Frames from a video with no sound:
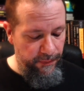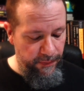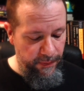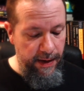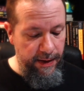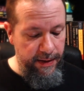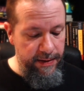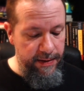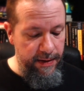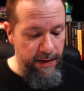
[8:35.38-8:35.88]

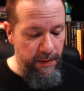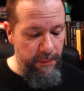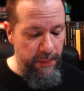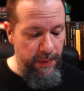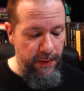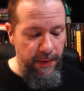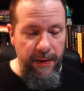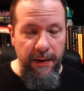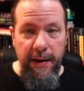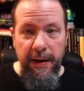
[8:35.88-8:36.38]
Next up
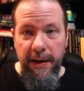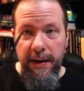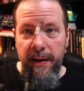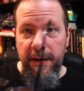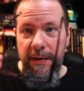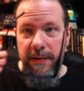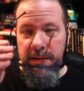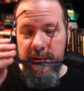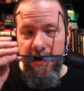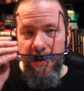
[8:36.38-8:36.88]

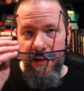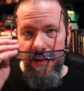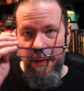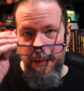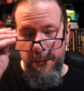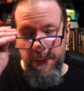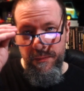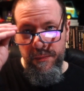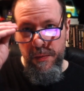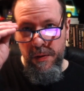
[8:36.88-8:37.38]
is
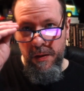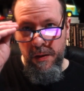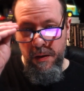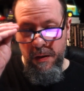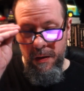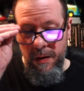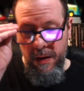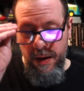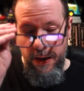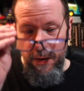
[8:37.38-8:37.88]

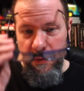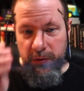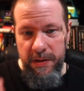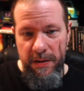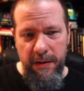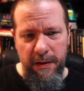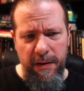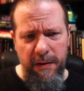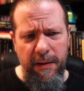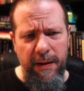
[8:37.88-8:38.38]
I was
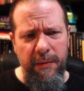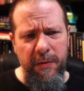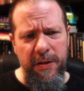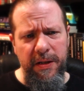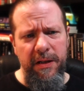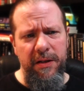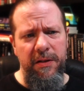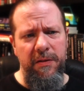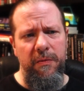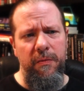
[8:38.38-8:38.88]

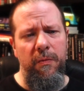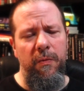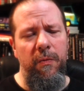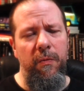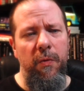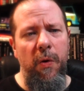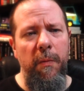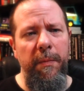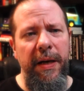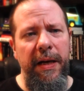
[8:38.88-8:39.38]
just
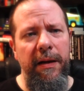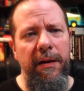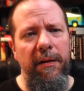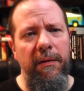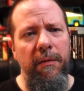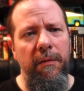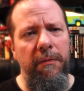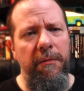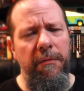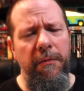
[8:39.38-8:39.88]
roaming
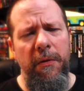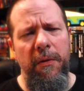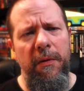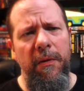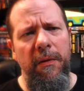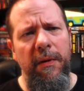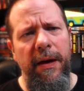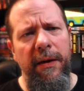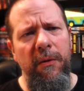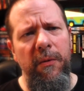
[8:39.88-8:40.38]

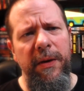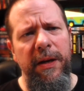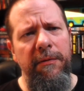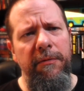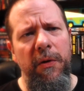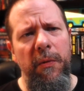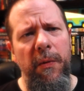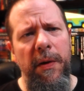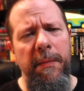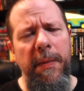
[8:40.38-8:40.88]
for, I don't
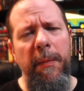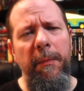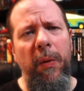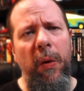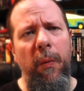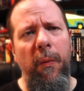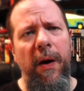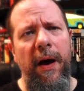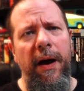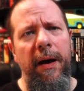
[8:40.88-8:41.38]
even
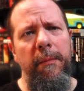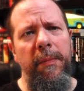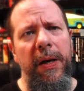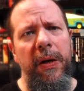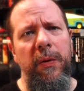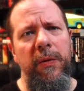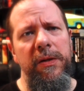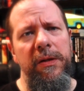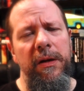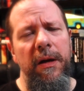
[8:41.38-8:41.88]
remember why, but
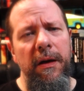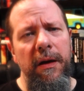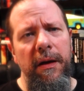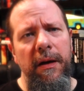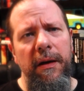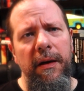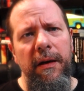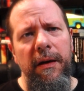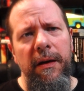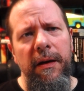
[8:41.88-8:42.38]
I was
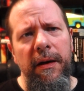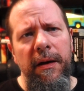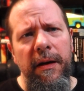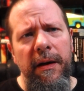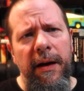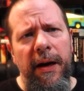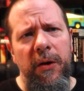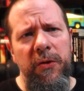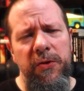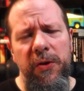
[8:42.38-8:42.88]

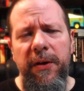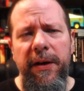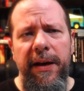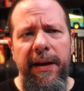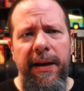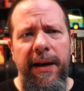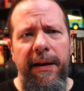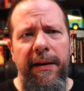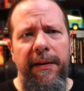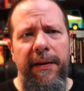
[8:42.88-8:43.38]

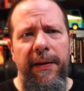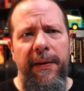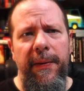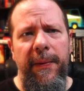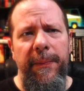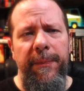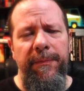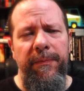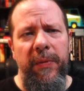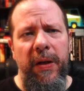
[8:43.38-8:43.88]
looking at
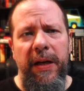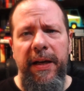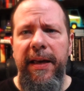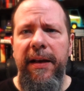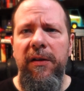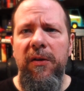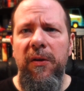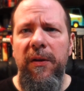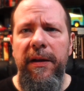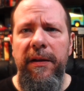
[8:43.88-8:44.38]
a
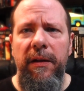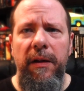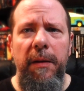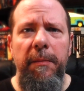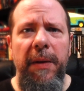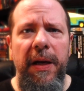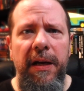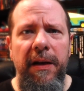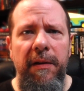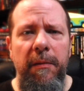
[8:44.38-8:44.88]
Kindle
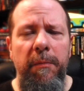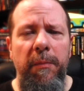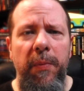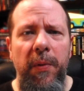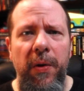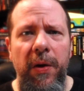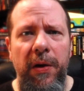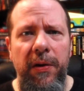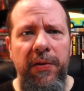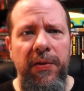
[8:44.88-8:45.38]
Unlimited
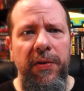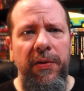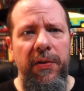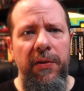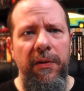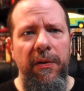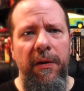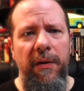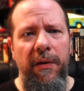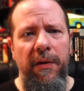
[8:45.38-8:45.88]
books
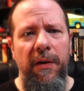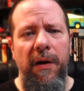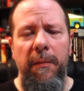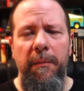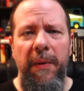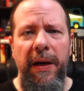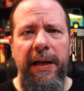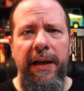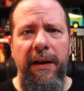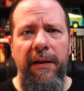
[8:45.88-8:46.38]

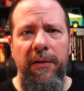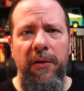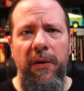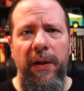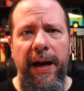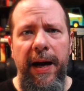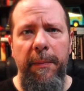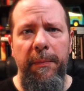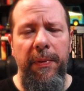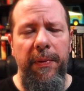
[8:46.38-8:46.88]
on my
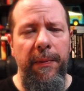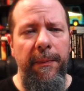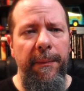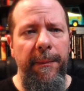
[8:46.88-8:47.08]
Kindle app